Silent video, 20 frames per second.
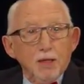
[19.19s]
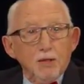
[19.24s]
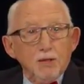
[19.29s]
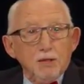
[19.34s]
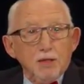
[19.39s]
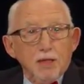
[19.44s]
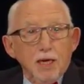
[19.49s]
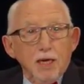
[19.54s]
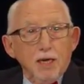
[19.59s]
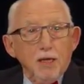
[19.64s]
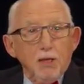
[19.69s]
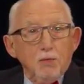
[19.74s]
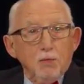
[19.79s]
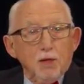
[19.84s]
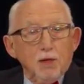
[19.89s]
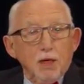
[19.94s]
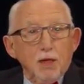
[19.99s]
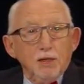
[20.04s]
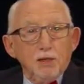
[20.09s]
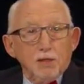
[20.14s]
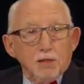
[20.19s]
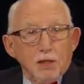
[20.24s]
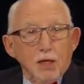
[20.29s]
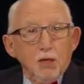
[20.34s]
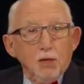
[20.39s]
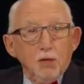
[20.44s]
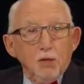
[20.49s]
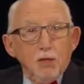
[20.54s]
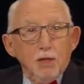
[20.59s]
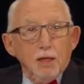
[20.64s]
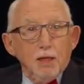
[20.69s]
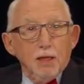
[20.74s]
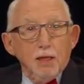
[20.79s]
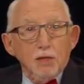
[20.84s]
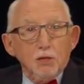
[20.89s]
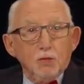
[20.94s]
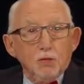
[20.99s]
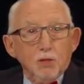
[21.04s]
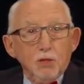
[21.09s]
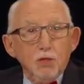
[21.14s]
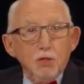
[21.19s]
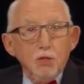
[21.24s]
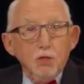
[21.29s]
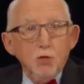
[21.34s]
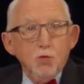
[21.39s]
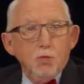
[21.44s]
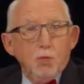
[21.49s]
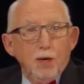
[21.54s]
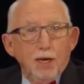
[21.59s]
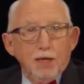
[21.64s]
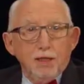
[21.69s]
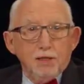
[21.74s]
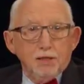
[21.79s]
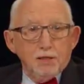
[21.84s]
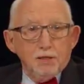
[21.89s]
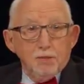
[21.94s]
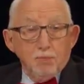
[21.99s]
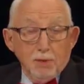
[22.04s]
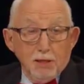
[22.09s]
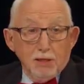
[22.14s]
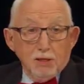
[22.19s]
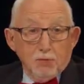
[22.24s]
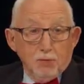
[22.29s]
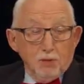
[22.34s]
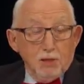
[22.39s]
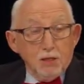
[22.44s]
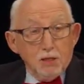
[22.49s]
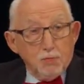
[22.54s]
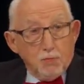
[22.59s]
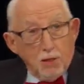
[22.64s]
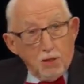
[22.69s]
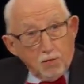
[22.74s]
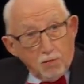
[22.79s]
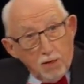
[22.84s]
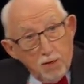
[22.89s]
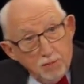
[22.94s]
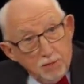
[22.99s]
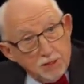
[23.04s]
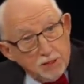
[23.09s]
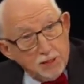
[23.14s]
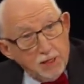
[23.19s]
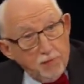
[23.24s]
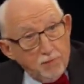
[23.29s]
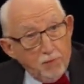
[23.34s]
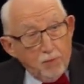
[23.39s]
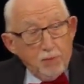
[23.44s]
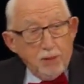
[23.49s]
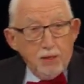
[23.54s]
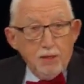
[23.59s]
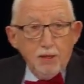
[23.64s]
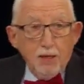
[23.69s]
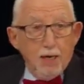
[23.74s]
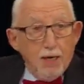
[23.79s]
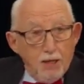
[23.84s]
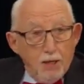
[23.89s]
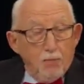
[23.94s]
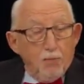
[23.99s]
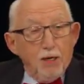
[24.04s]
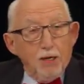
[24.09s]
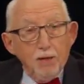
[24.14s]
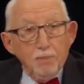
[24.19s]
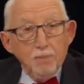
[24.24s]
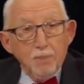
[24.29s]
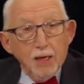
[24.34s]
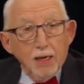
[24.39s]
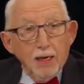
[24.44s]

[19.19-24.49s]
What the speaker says: Today we're going to go into a new place, a place where this program has never been anyway,